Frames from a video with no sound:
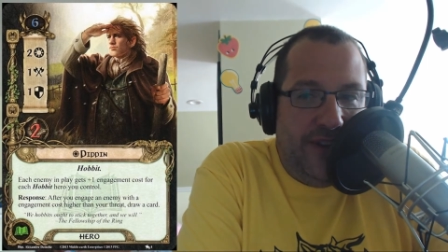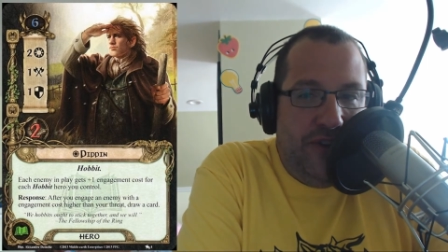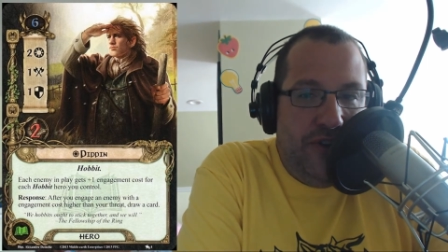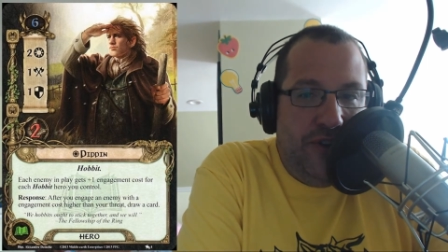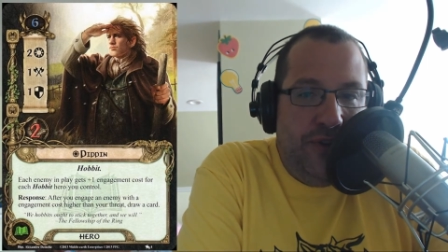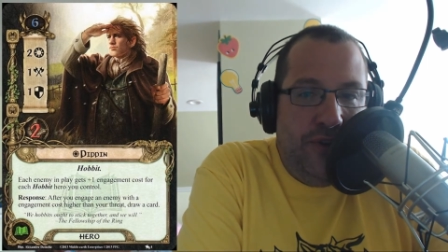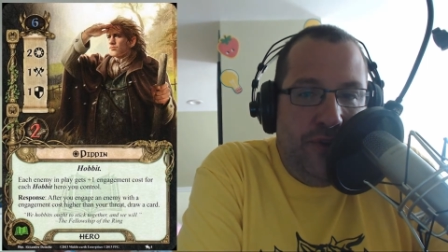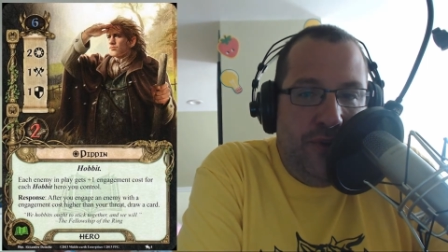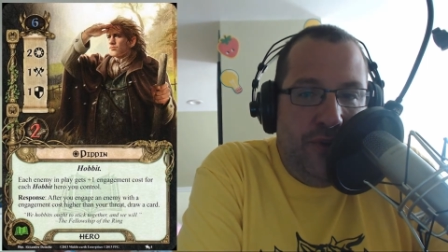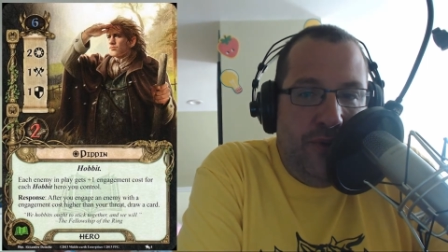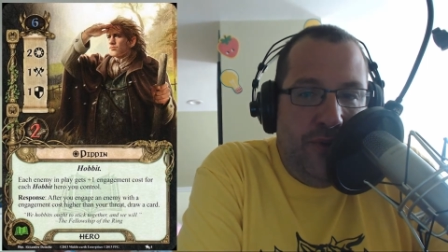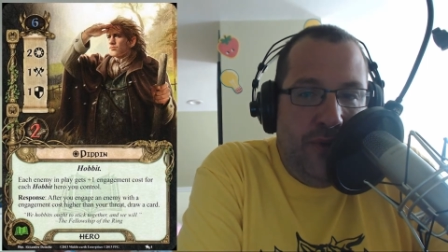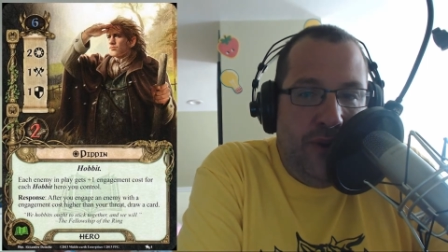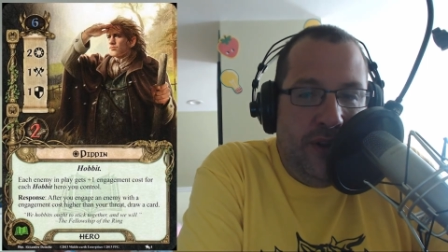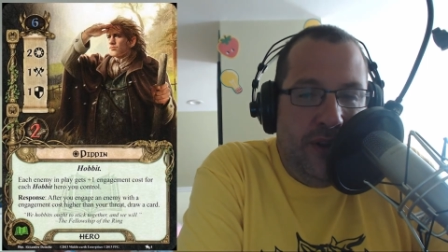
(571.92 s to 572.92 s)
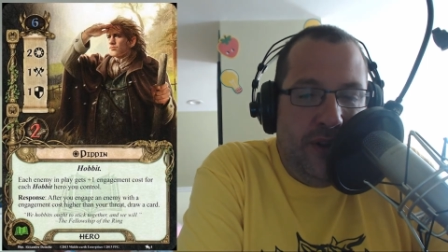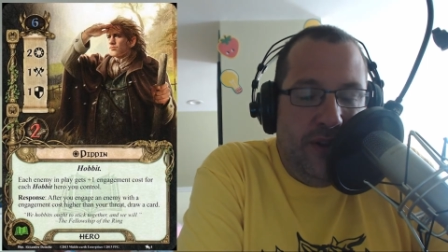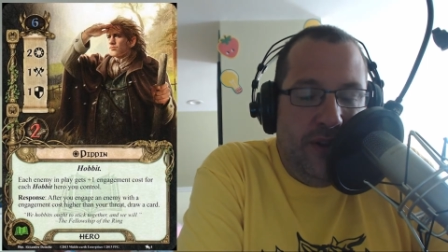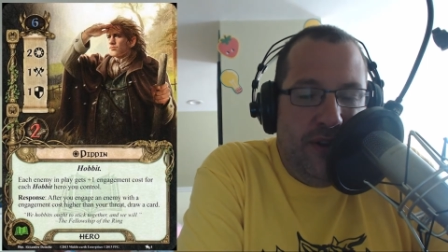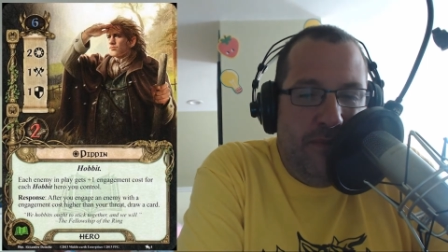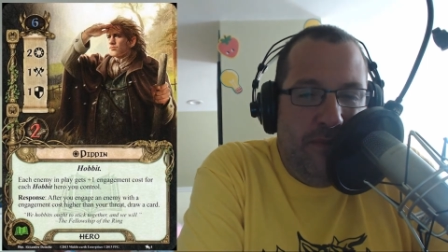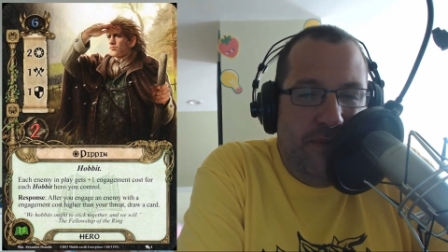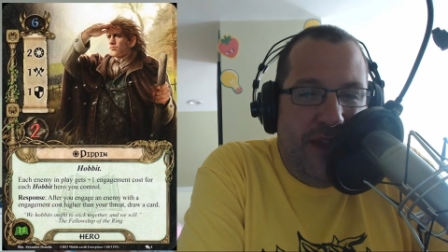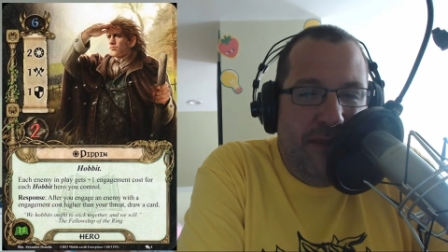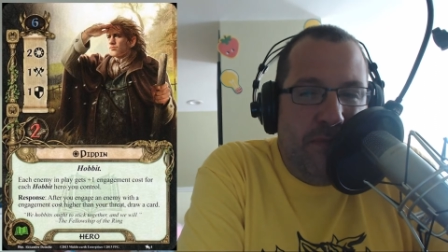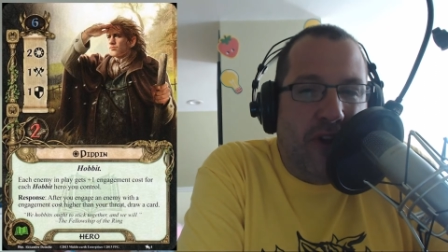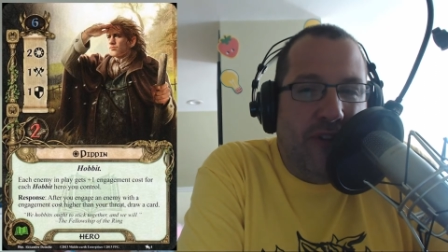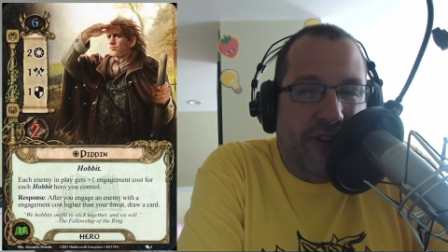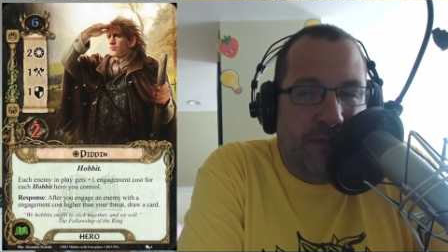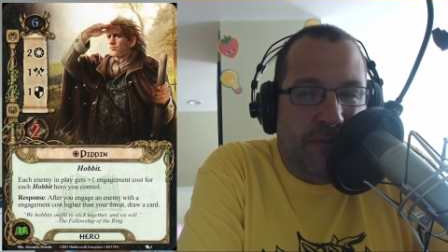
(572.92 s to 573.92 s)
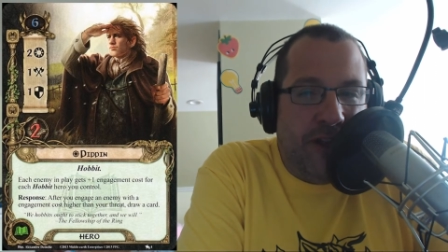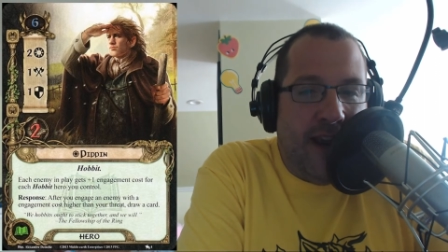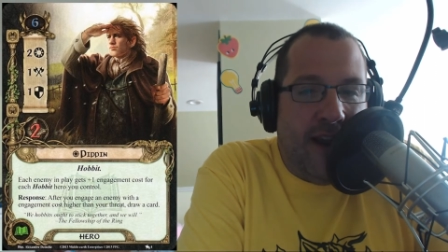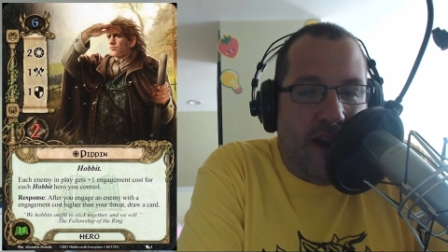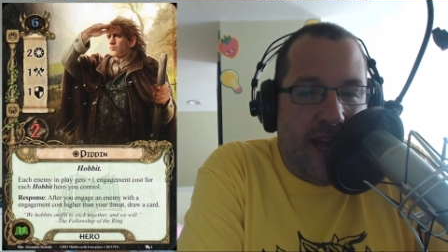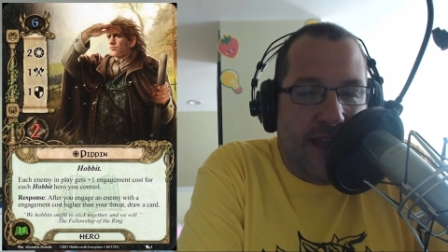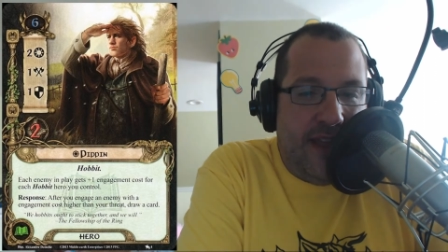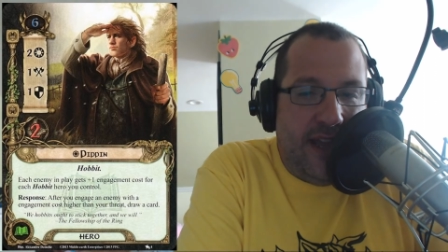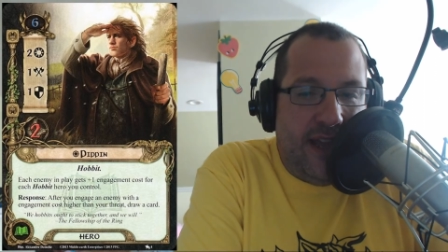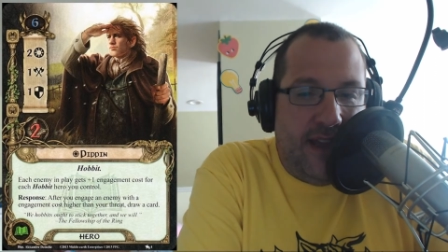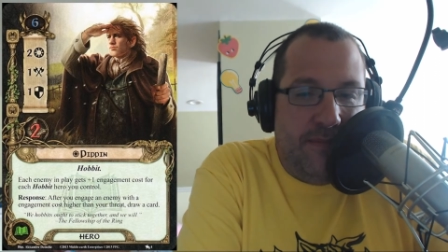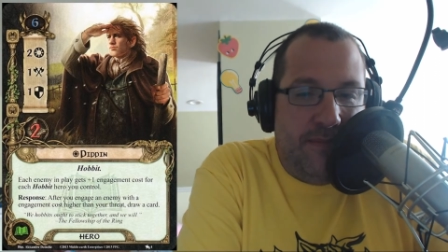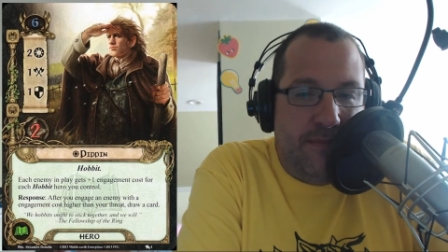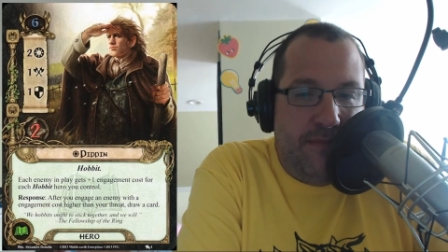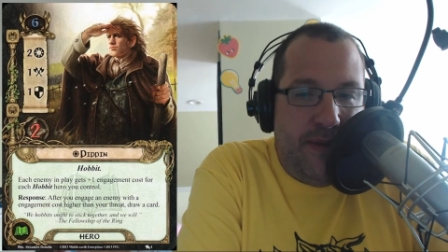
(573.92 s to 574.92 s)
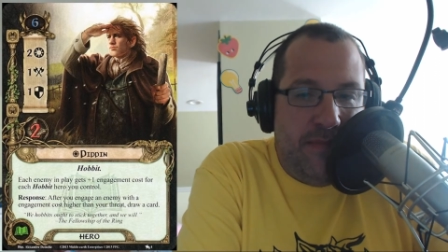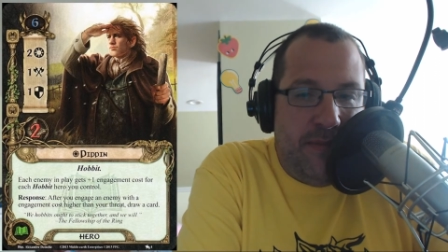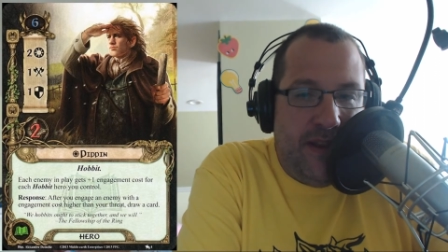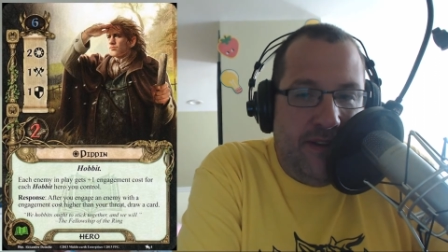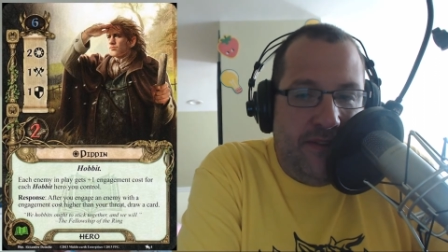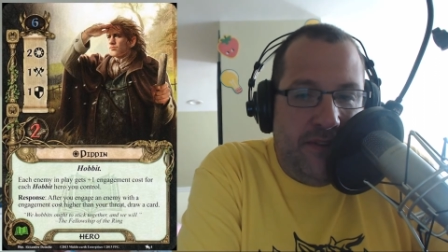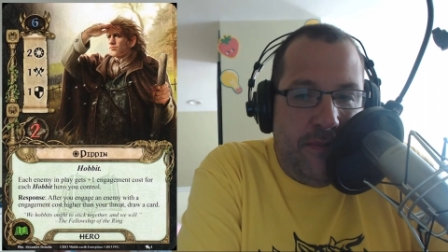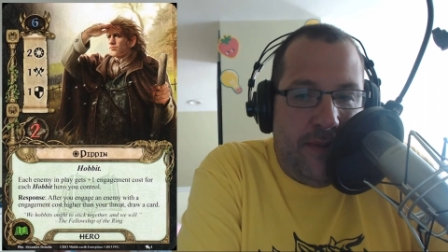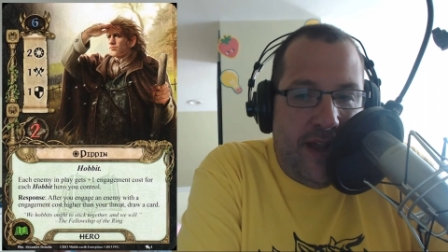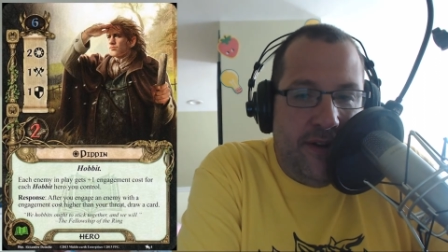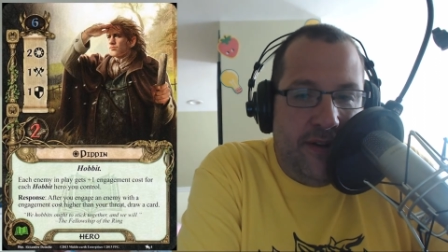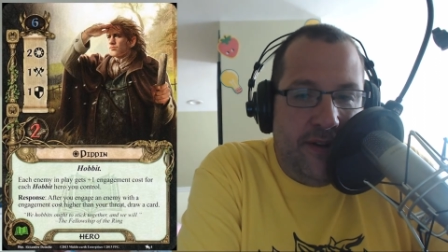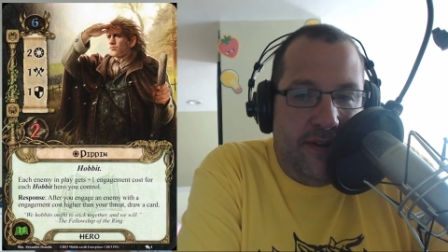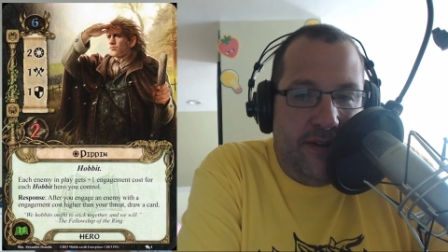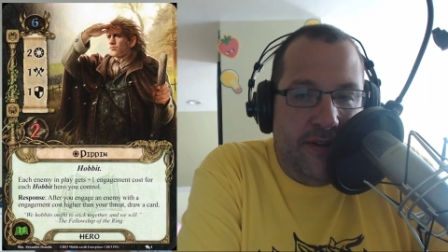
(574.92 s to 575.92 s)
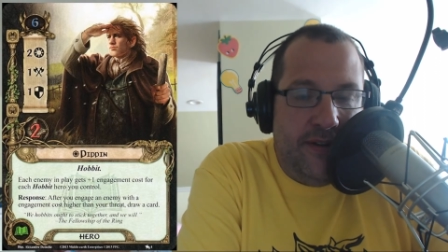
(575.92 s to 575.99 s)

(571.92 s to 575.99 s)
to in multiplayer, I think Pippin is a better